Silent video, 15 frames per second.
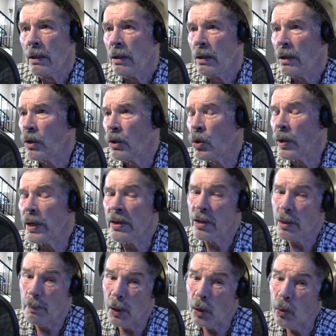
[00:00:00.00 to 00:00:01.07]
according to the
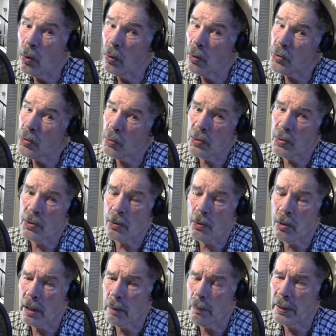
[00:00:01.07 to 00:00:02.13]
polls, was
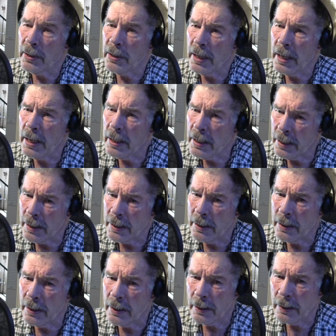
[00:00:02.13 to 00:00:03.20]
quite a bit ahead.
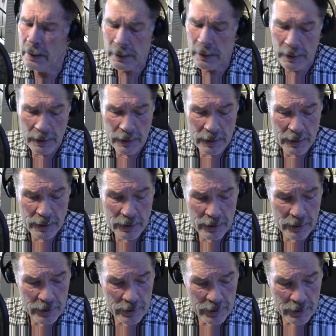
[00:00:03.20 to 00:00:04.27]

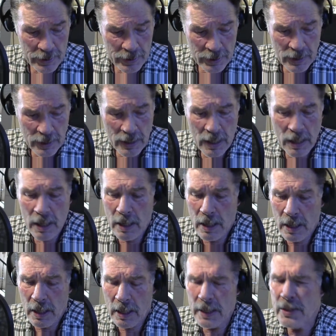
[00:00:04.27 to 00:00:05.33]
And
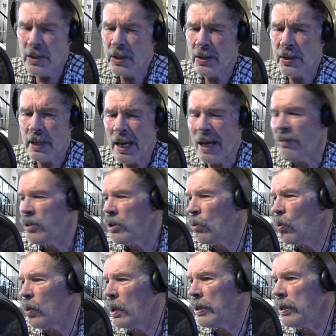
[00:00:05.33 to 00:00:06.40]
I just have to
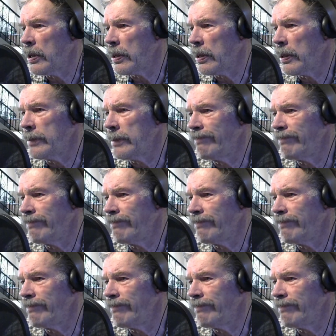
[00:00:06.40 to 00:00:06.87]
wonder